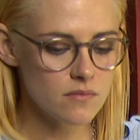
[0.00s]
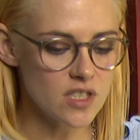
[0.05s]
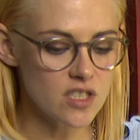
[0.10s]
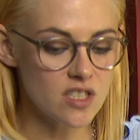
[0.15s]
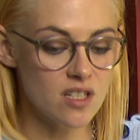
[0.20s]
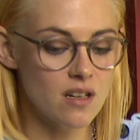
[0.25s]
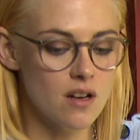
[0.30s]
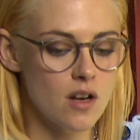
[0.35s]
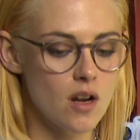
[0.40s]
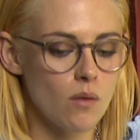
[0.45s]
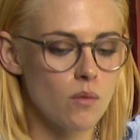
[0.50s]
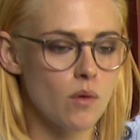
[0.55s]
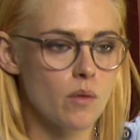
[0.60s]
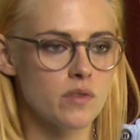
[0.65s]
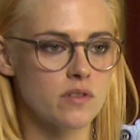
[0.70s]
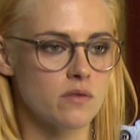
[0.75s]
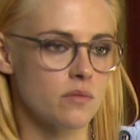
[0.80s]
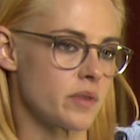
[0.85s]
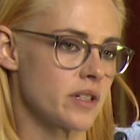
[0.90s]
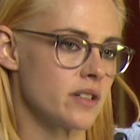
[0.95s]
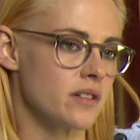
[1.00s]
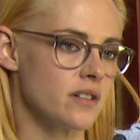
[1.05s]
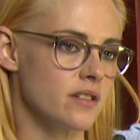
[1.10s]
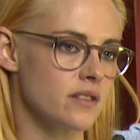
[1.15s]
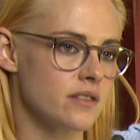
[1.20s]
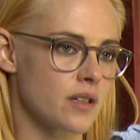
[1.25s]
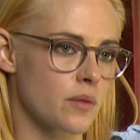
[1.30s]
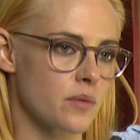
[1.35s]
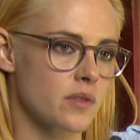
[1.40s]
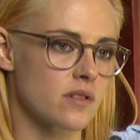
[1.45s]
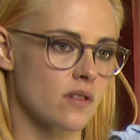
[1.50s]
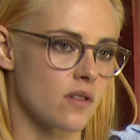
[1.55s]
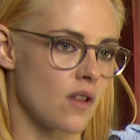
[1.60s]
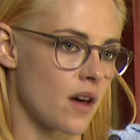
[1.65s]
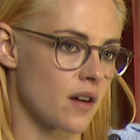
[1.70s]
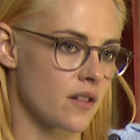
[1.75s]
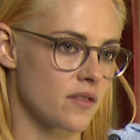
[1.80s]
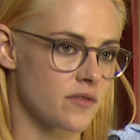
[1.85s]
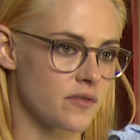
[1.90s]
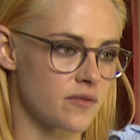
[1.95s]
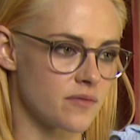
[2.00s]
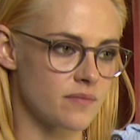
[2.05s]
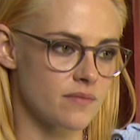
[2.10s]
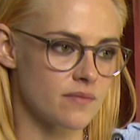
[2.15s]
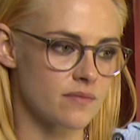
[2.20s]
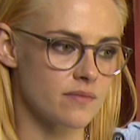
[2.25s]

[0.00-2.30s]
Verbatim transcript: she didn't know what was real. There was a lot of,